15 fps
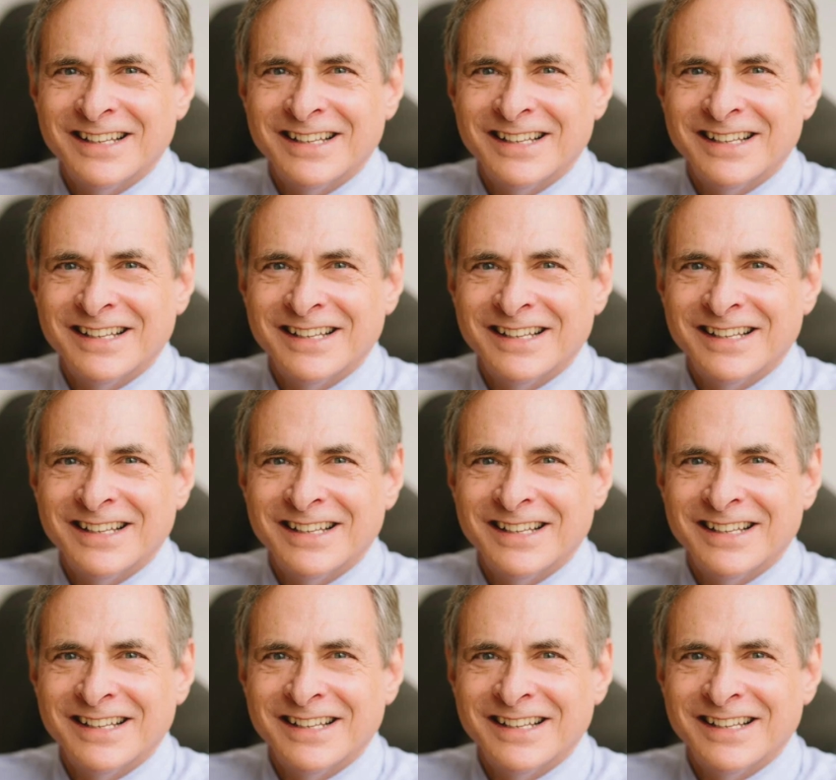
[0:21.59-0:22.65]

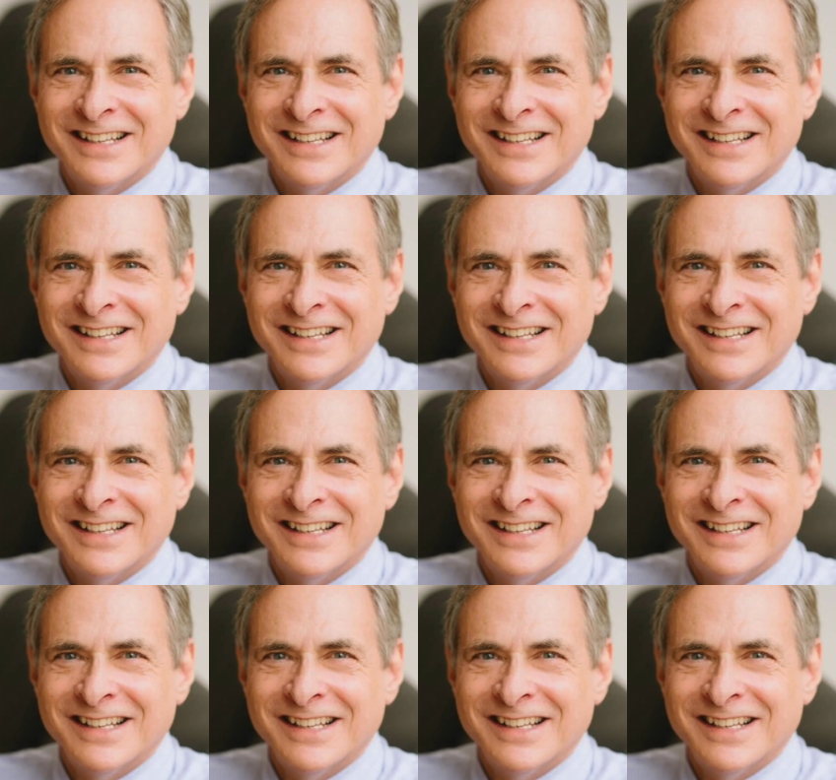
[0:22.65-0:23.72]

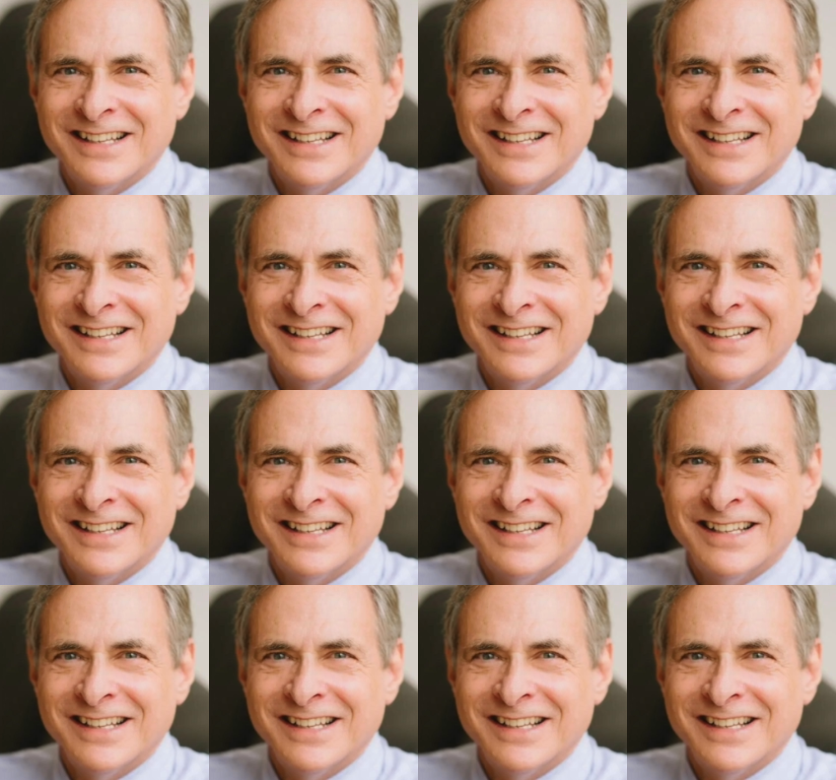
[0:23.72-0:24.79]

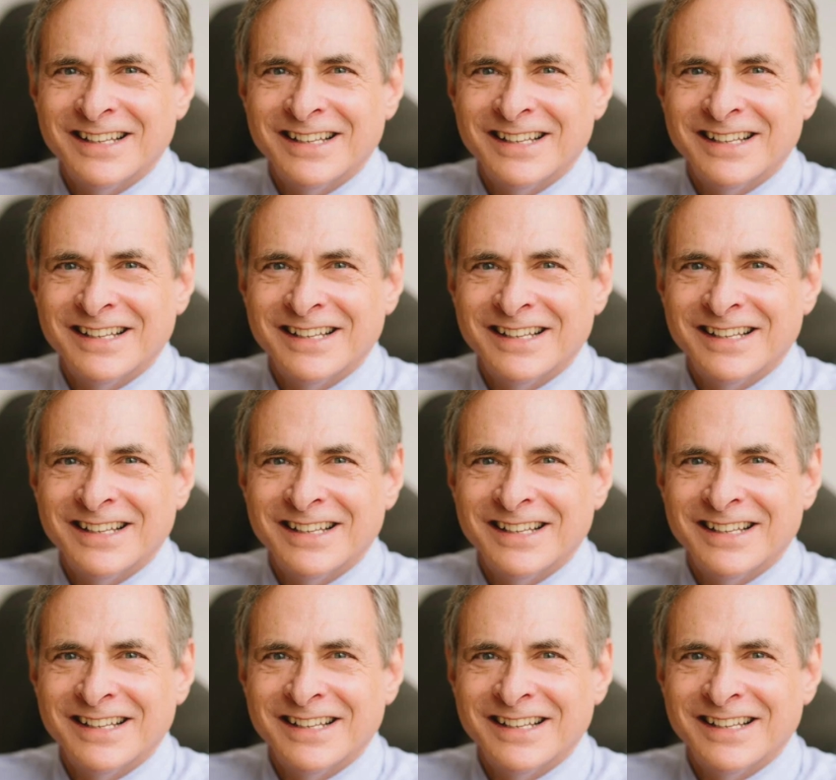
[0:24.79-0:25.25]
This is a still picture; no speech is visible.